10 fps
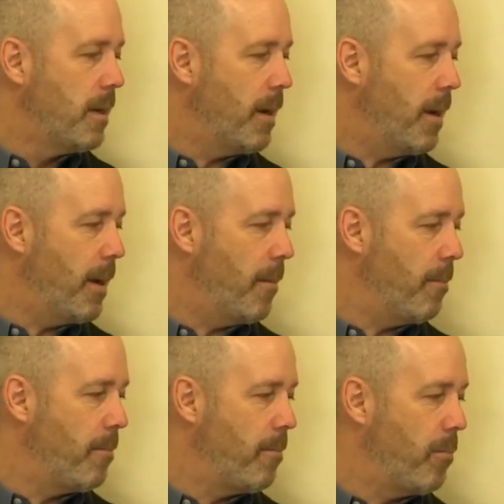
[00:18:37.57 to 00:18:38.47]

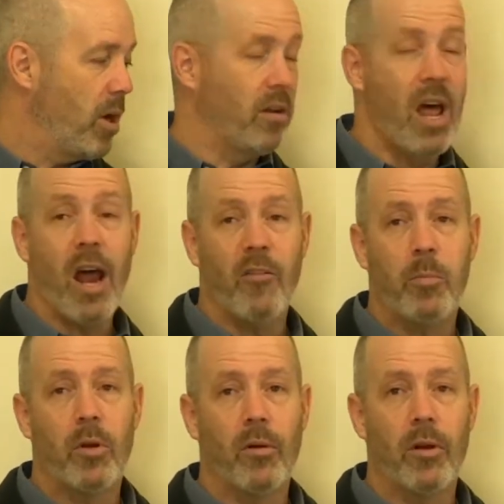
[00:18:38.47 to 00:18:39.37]
Um, but a lot
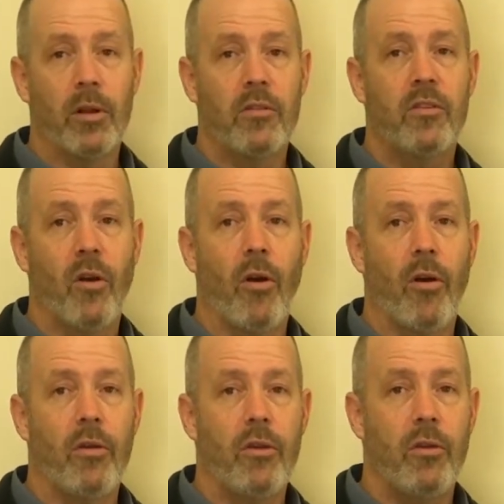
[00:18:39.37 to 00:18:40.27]
of pluralists
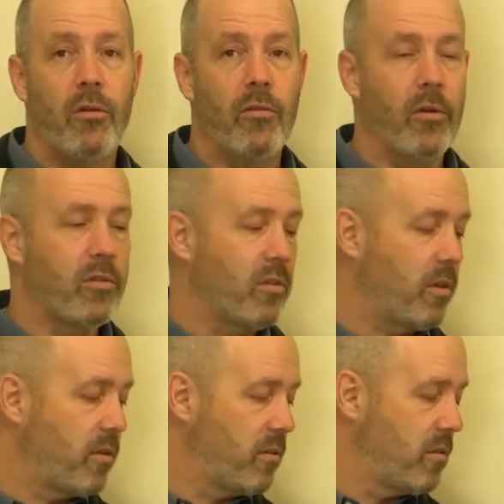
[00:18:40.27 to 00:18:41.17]
are
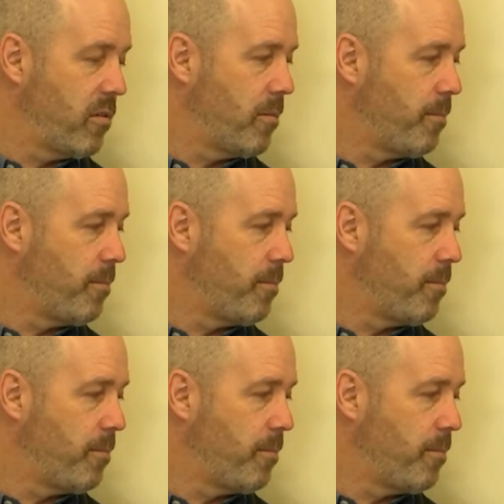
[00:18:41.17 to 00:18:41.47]
universalists.